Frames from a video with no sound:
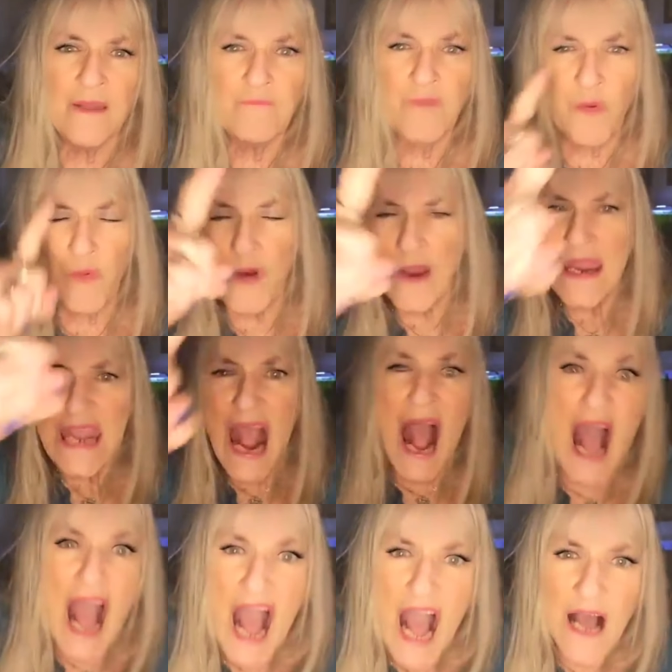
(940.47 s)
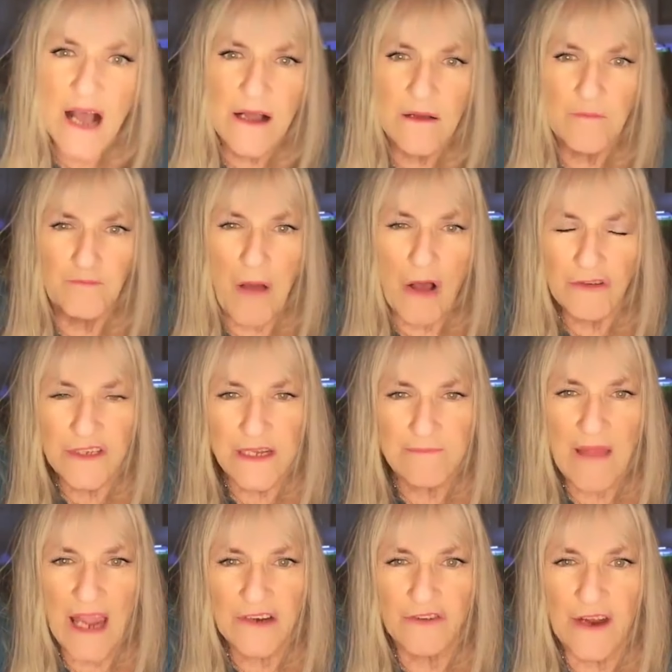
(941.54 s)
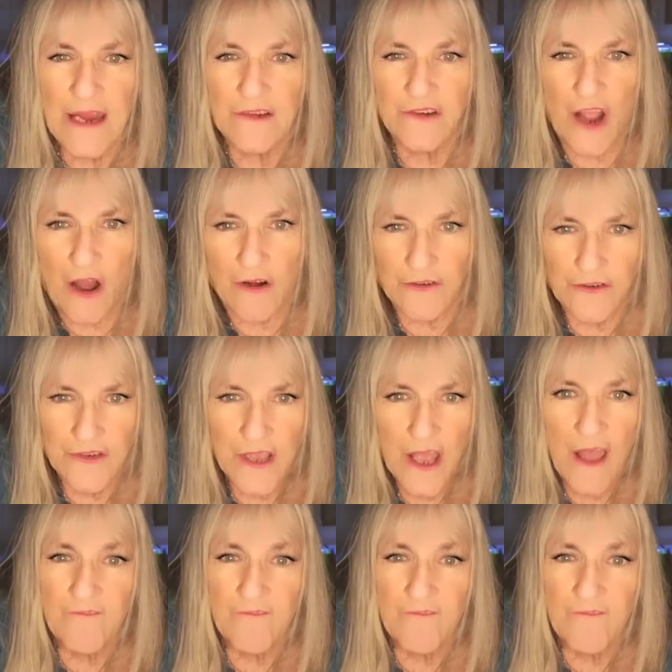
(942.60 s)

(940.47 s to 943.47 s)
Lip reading: Maria posted my granddaughters